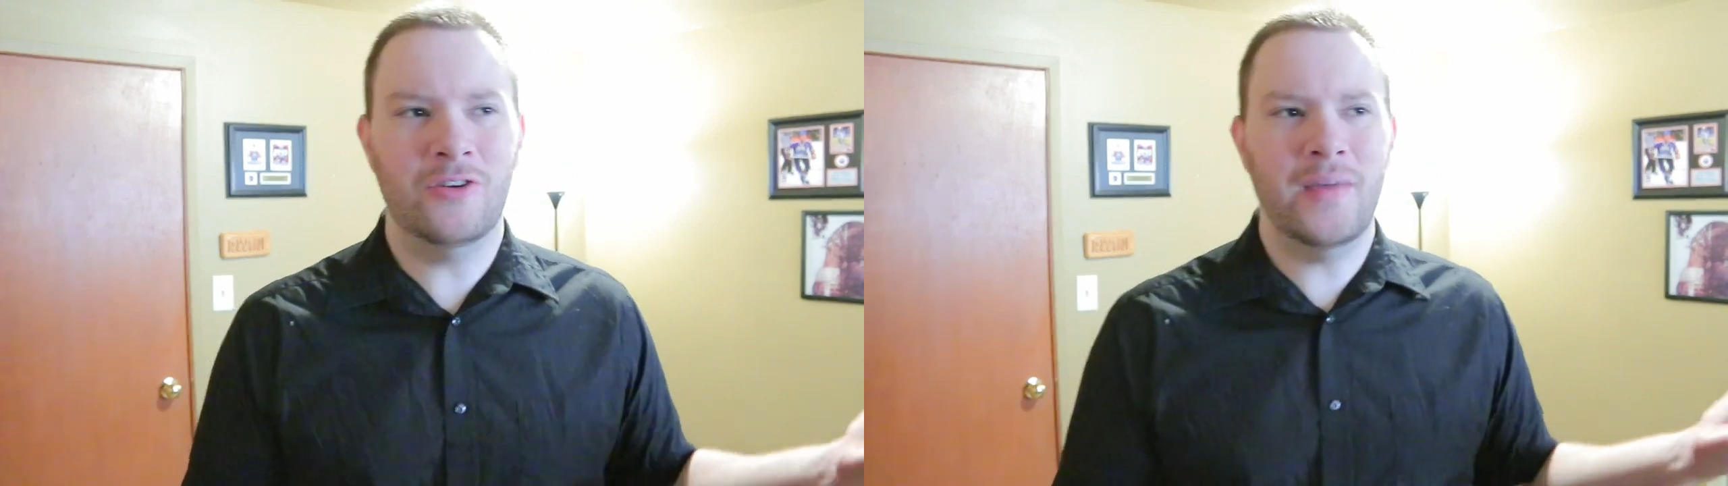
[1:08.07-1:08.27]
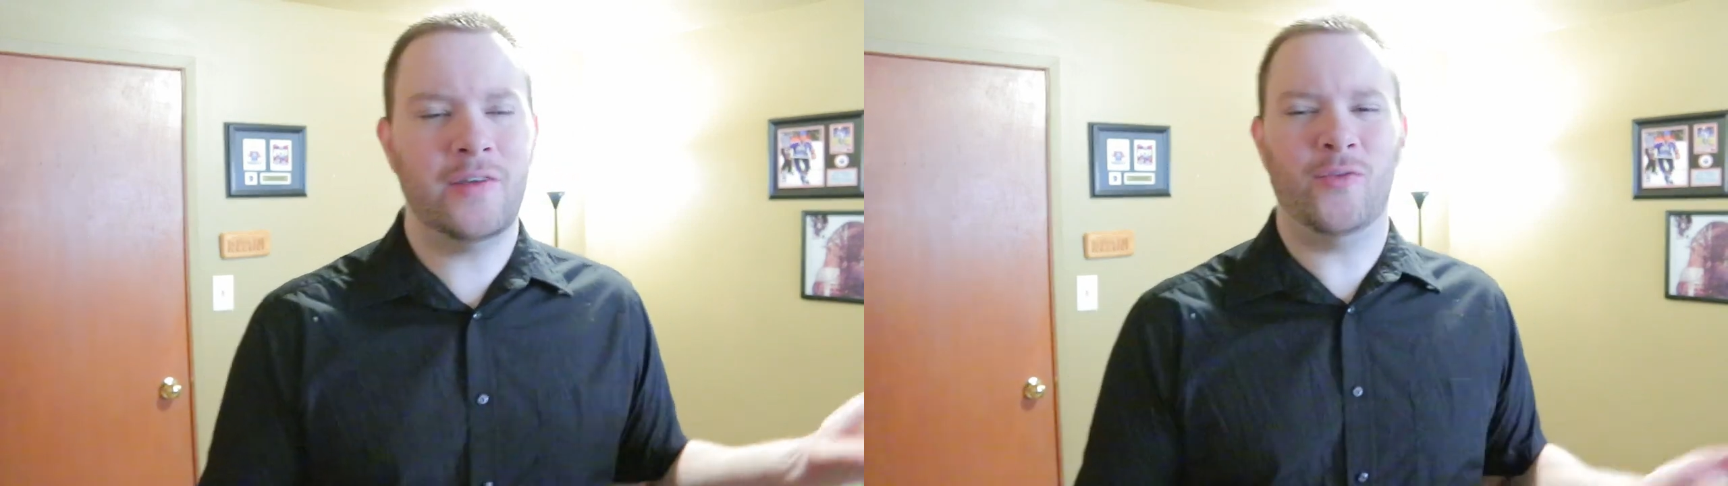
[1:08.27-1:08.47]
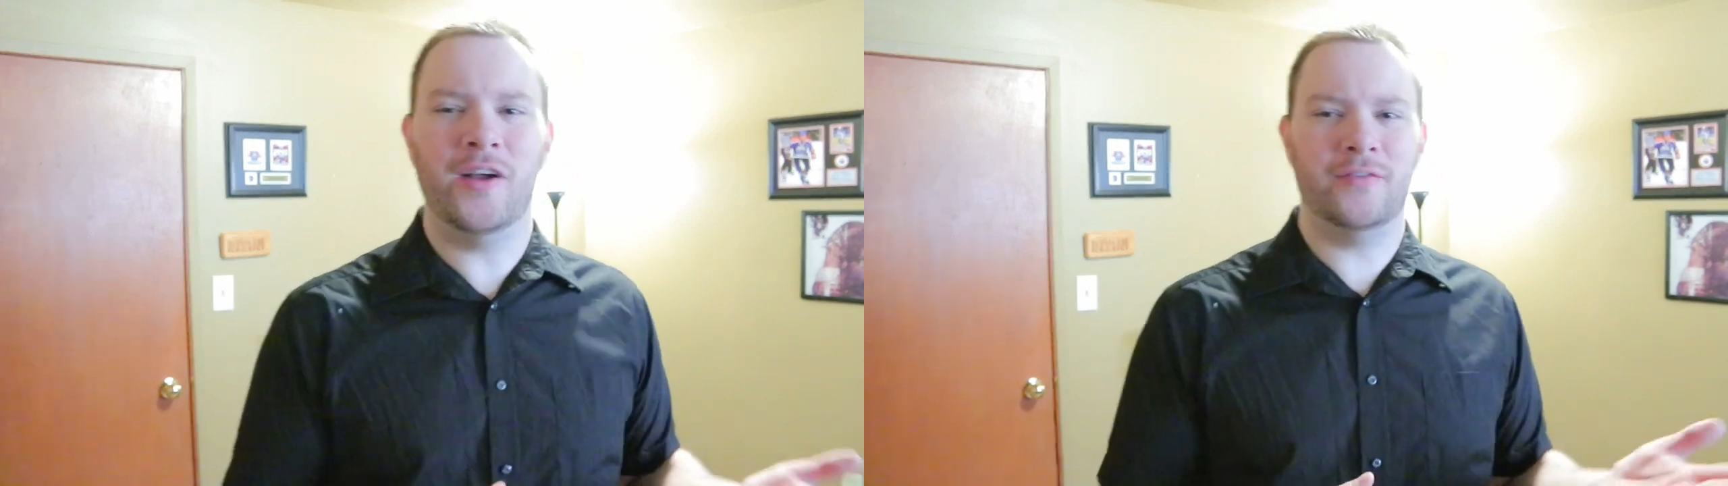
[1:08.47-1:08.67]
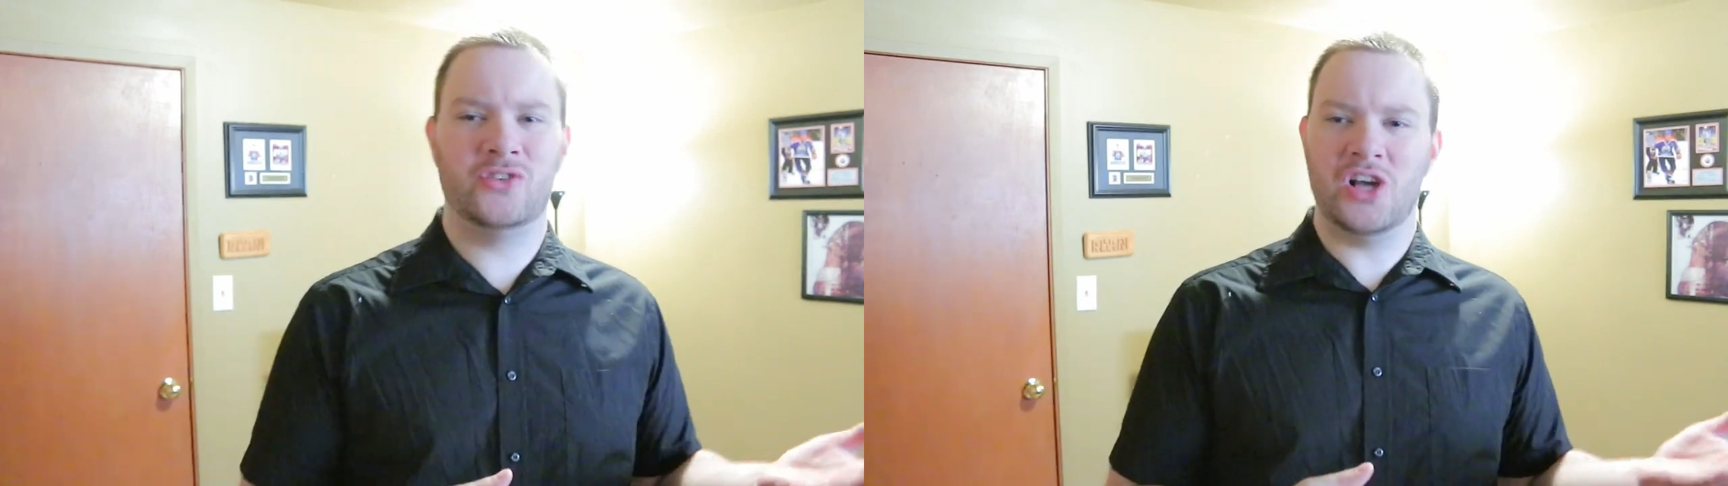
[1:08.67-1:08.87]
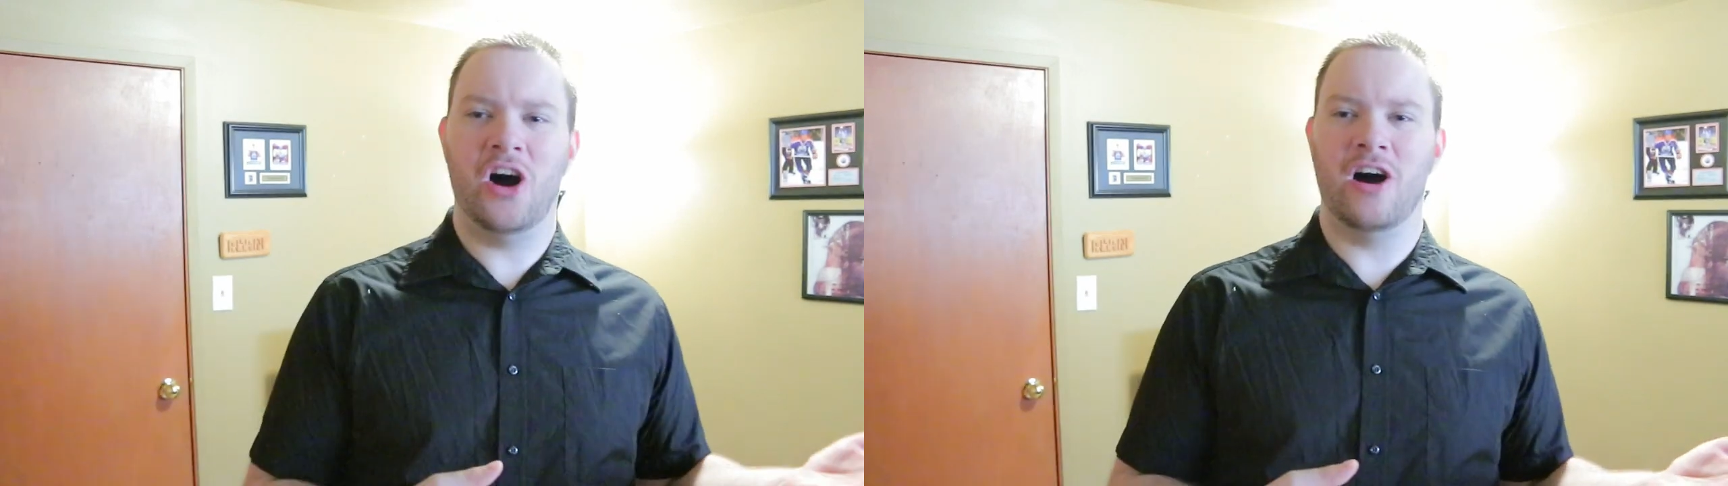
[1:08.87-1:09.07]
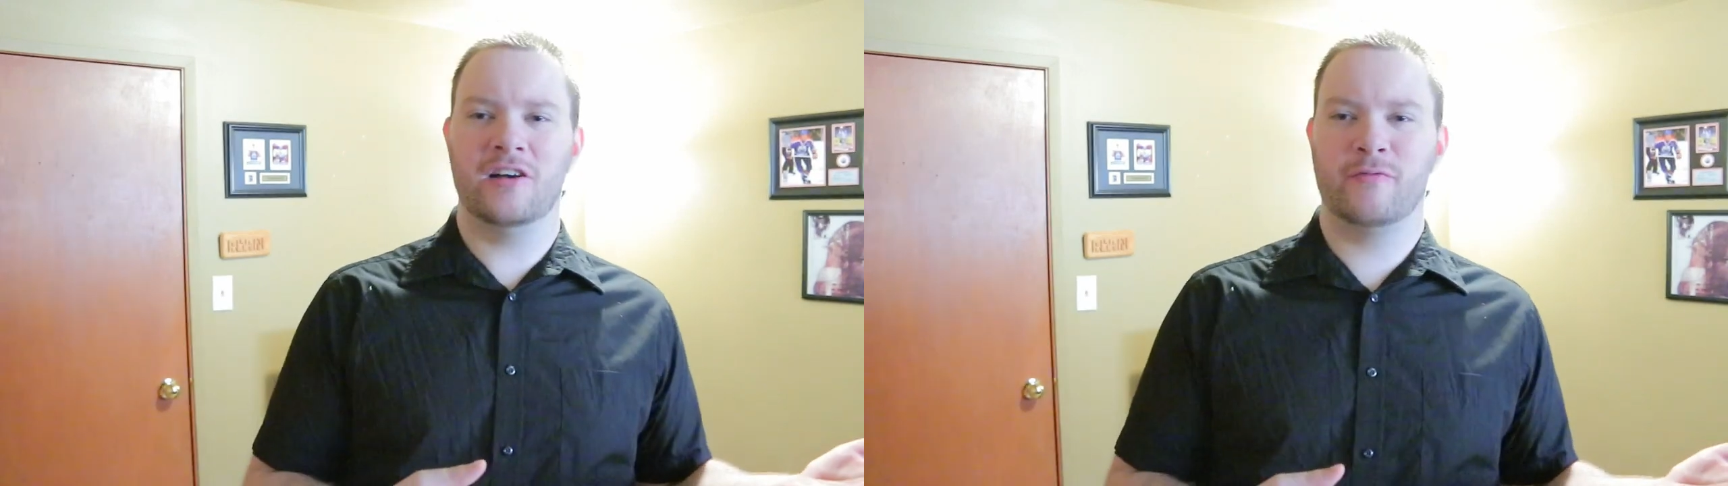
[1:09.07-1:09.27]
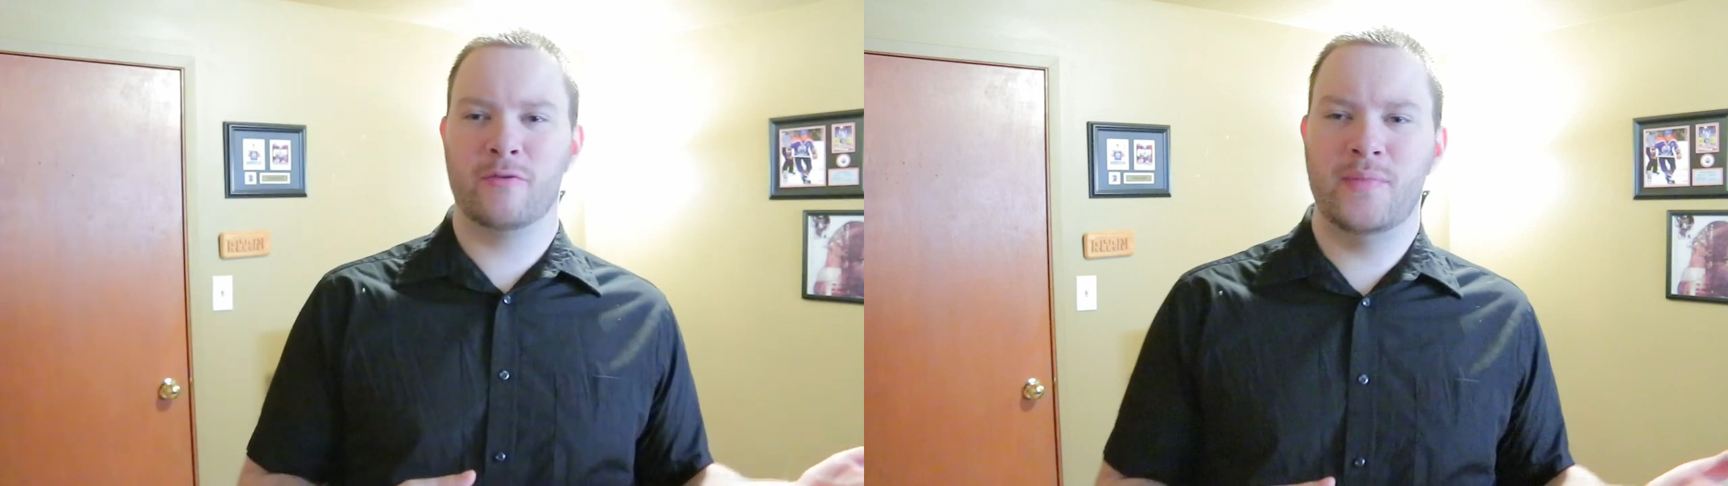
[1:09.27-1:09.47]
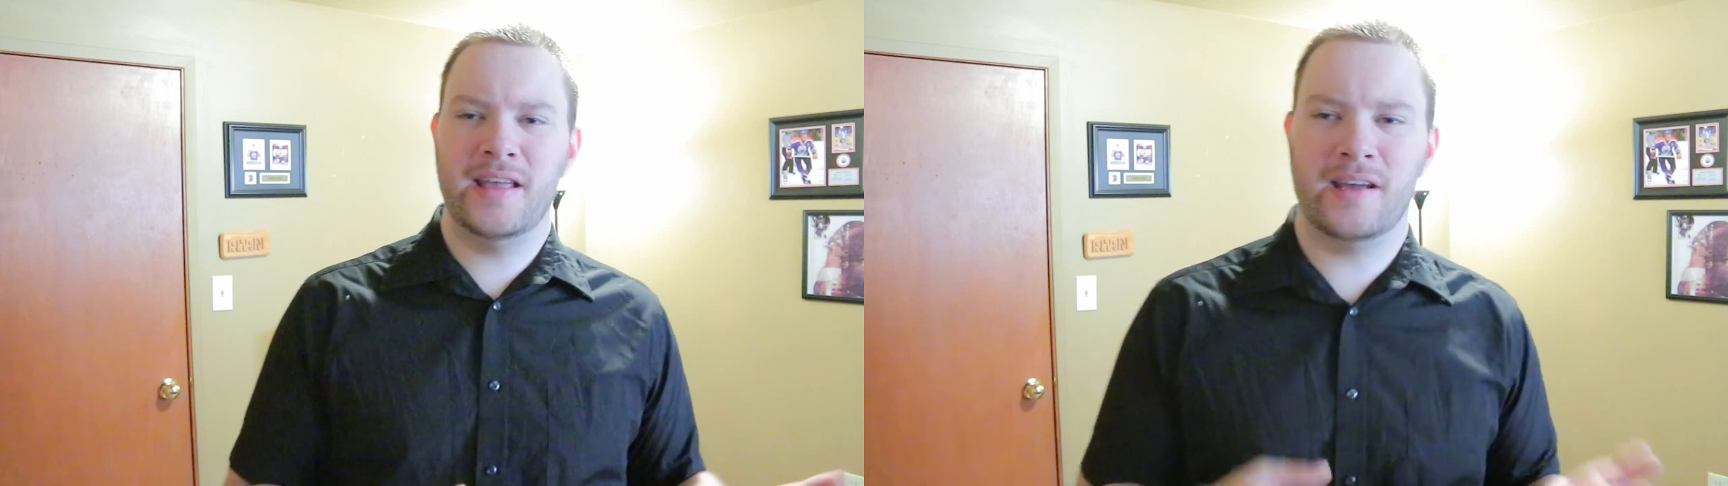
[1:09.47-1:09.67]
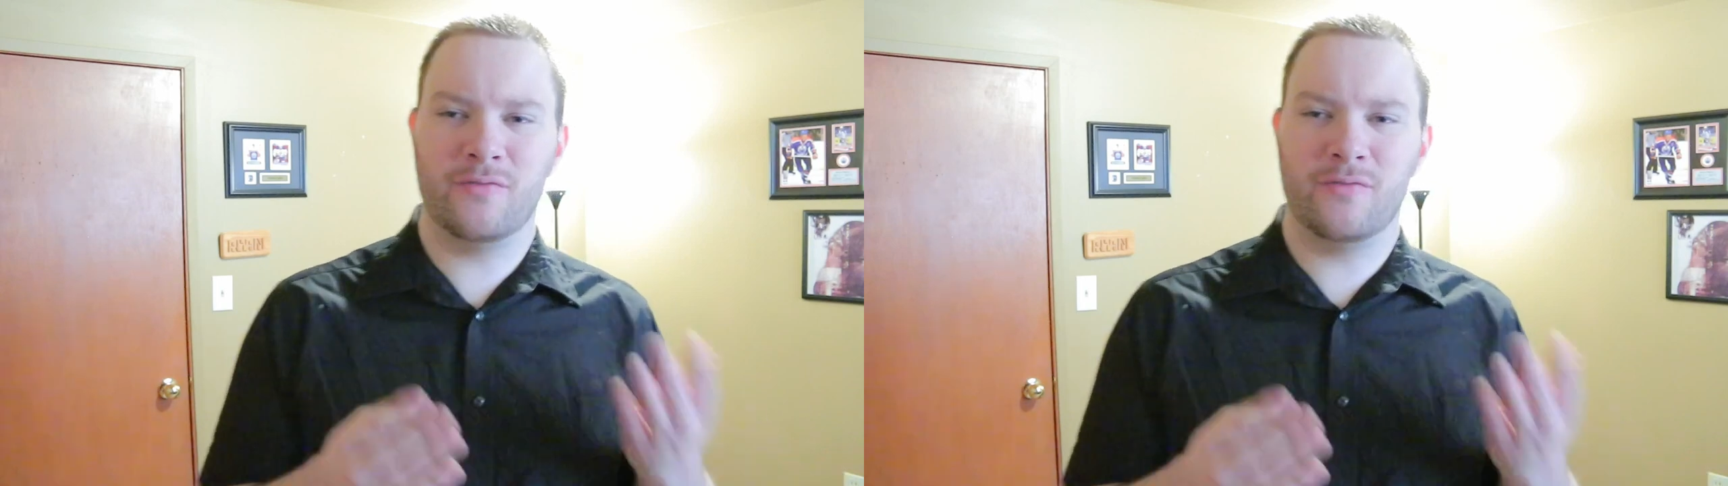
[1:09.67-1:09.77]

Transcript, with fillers: make fun of Doug for being